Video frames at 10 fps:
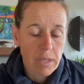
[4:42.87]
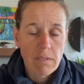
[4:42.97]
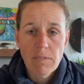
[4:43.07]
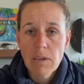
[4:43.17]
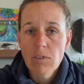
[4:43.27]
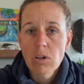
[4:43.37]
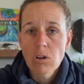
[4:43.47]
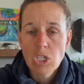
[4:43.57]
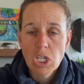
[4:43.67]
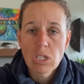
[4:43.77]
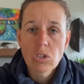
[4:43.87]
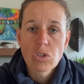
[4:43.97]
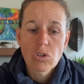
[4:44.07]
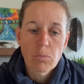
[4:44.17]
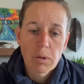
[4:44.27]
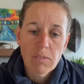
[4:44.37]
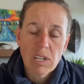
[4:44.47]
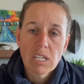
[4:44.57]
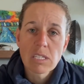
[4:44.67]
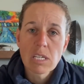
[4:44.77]
fever or chills or a bit of
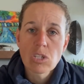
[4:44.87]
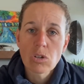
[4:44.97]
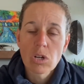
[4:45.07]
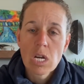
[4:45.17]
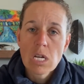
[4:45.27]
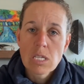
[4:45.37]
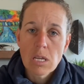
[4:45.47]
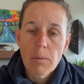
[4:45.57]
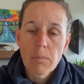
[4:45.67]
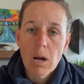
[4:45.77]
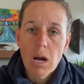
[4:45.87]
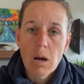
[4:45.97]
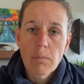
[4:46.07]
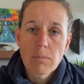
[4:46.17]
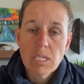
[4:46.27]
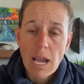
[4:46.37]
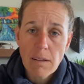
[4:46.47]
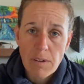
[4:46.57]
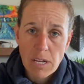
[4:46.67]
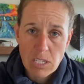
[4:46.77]
illness or some side
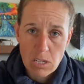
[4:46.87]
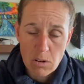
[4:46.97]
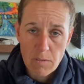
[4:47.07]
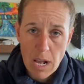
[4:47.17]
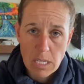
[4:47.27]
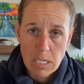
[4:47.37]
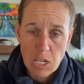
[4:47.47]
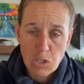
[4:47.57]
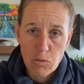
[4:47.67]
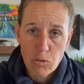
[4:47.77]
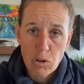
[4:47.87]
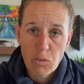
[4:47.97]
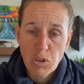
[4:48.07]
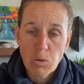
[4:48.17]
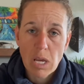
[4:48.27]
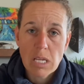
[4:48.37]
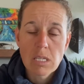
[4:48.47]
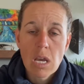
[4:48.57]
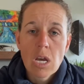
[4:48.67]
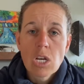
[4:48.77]
effects to their vaccination for a few days.
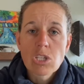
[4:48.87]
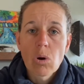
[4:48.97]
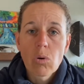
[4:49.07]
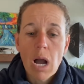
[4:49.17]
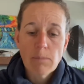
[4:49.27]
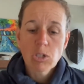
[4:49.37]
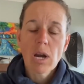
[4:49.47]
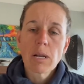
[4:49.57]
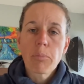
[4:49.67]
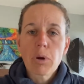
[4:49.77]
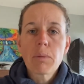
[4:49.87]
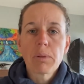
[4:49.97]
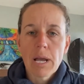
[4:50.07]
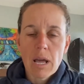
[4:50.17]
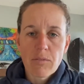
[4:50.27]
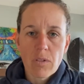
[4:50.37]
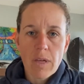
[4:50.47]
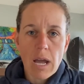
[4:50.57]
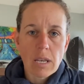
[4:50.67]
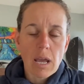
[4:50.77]
So I'm trying to pre-plan for
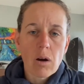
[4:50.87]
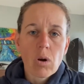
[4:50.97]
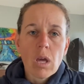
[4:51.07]
that. Now,